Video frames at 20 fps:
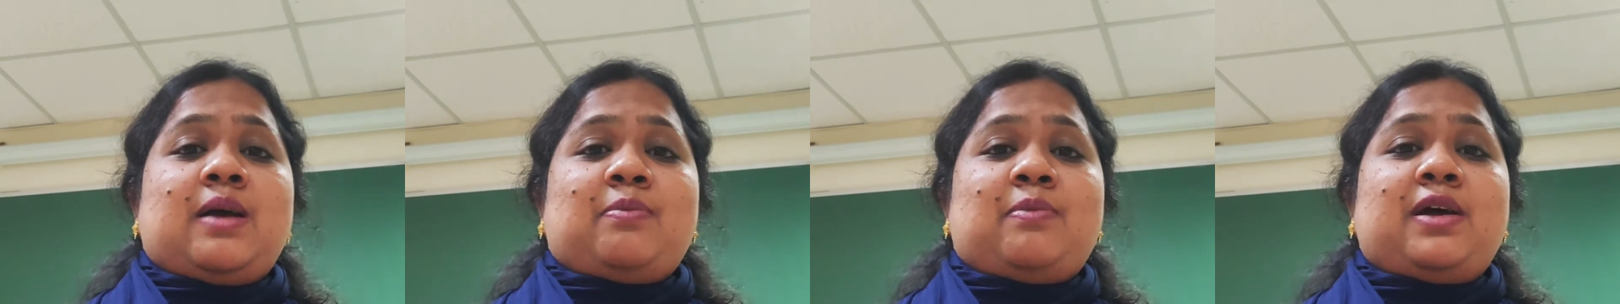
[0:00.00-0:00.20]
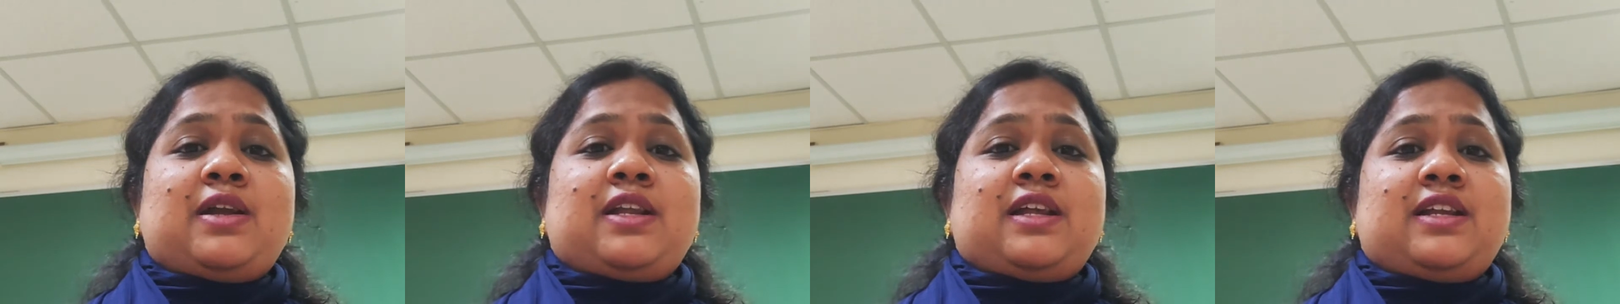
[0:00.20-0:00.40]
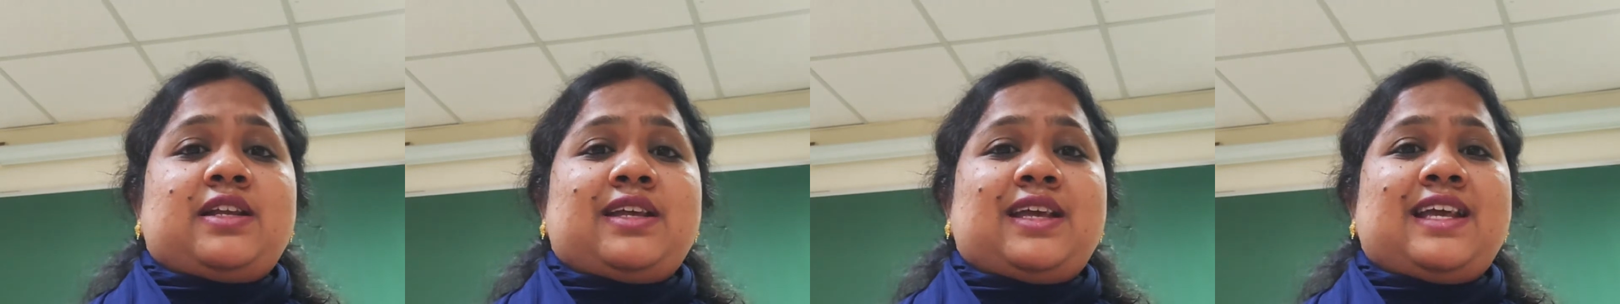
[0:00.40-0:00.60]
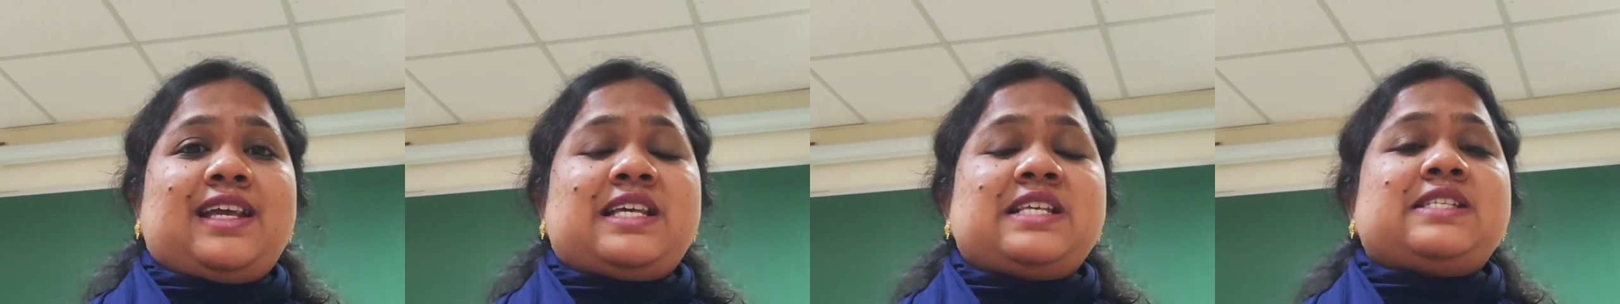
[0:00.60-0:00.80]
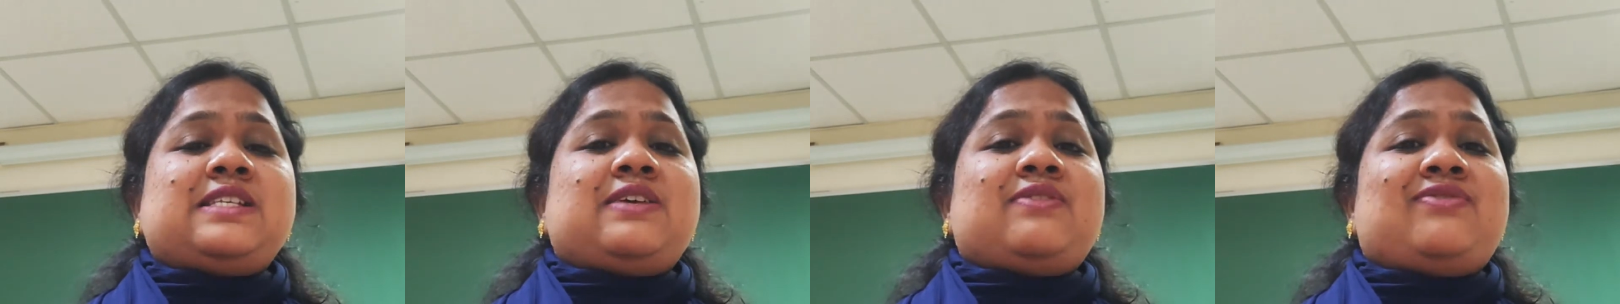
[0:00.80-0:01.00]
But in
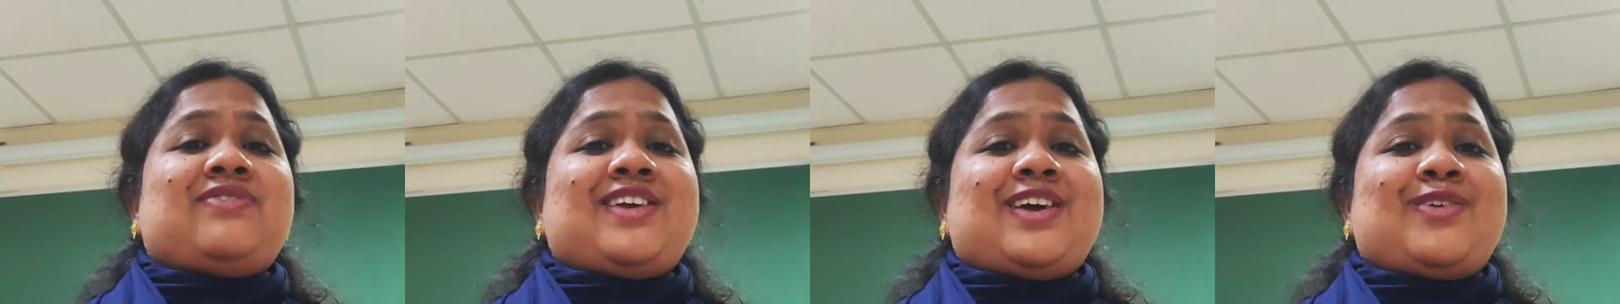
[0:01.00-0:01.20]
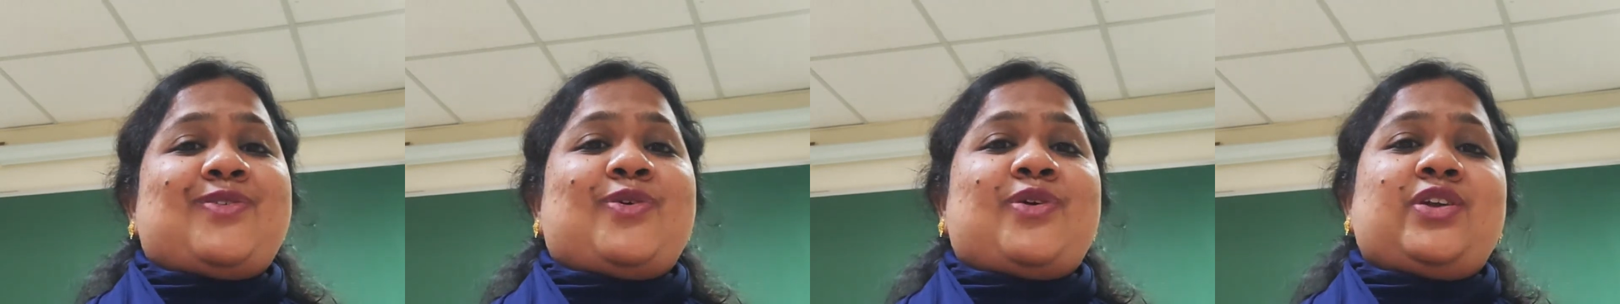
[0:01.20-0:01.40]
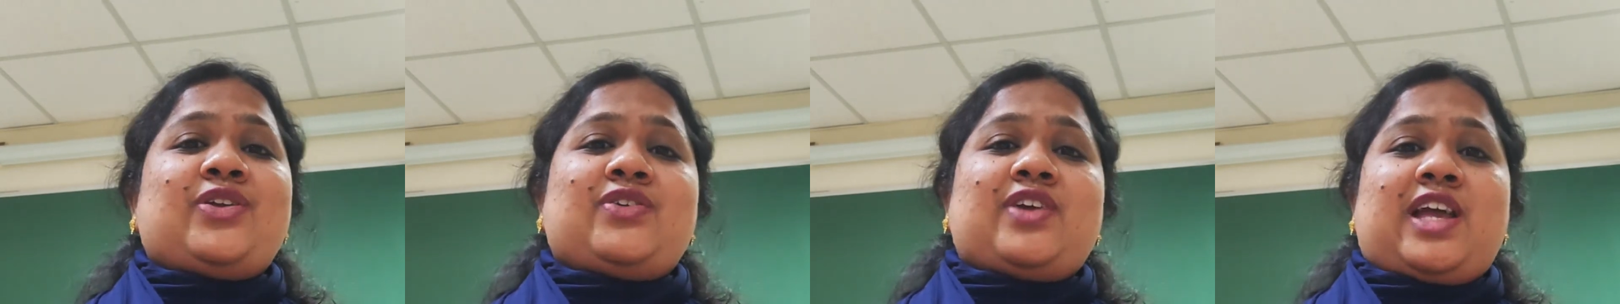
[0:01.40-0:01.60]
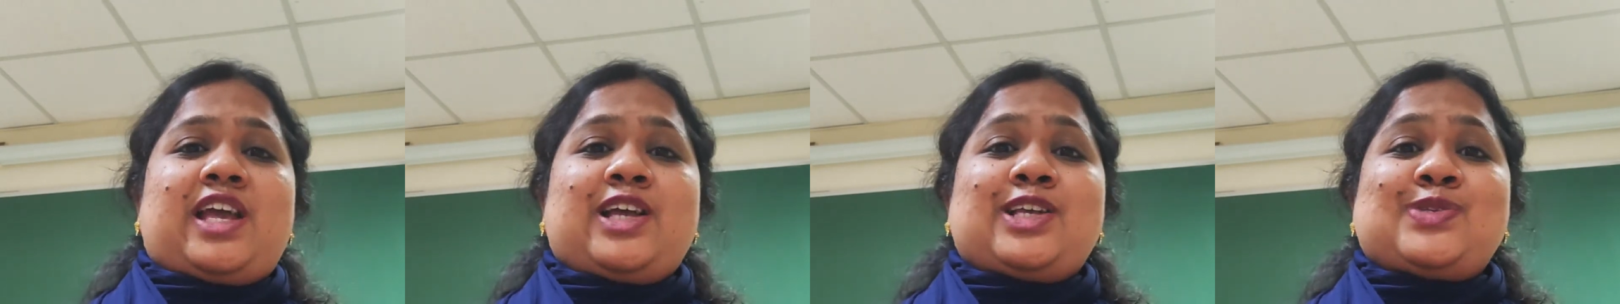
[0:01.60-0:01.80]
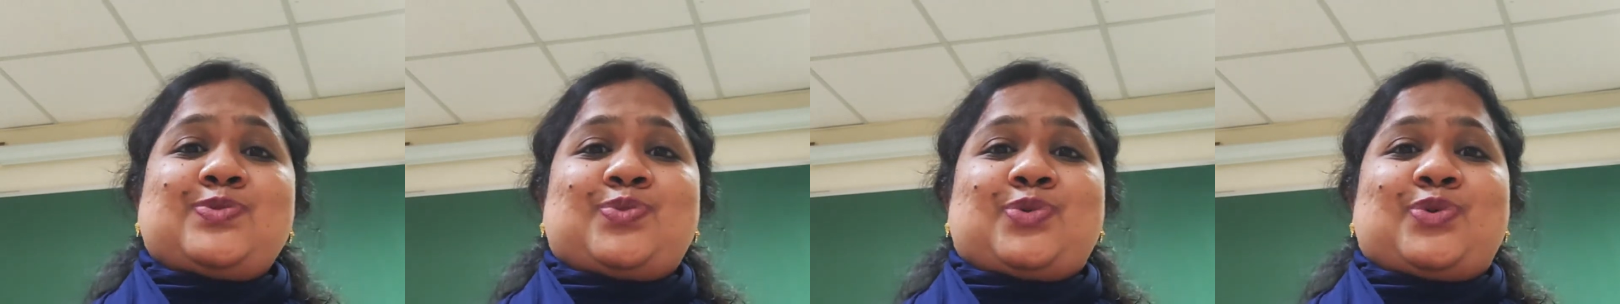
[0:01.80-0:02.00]
case if we are going to
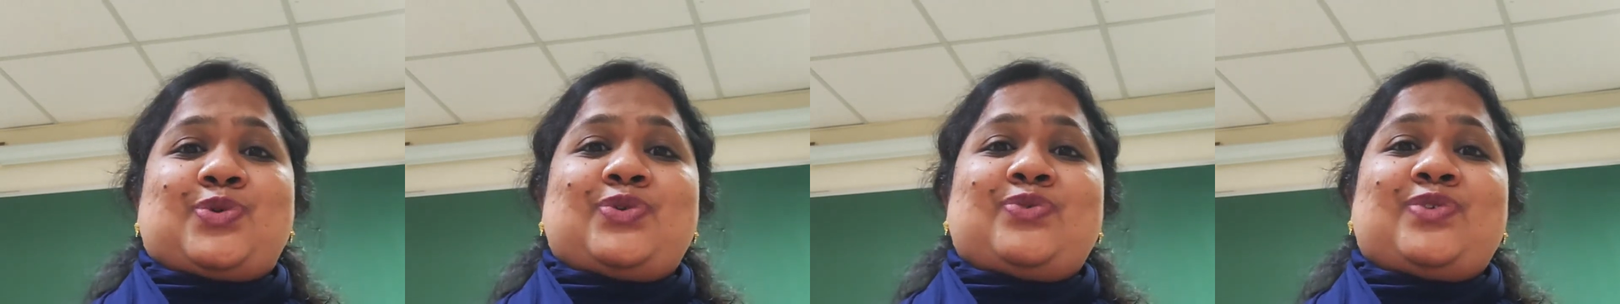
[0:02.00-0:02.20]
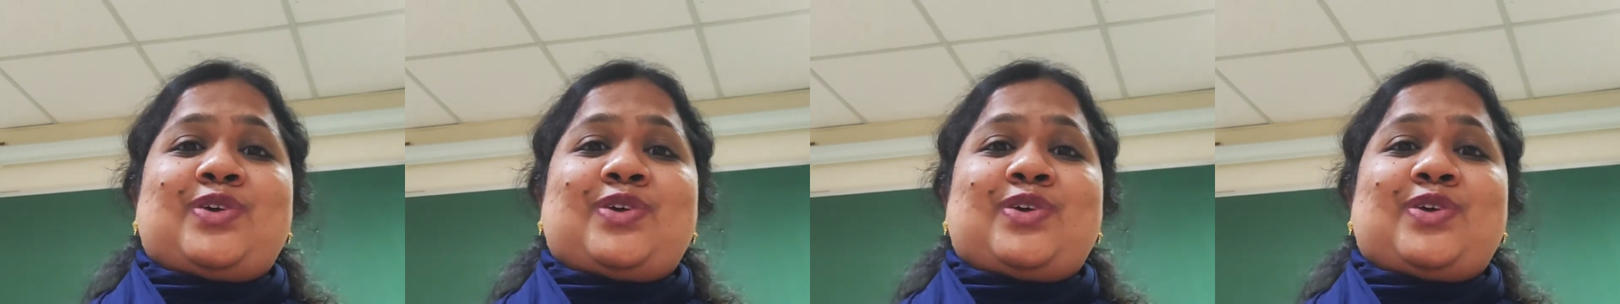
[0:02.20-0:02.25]
export,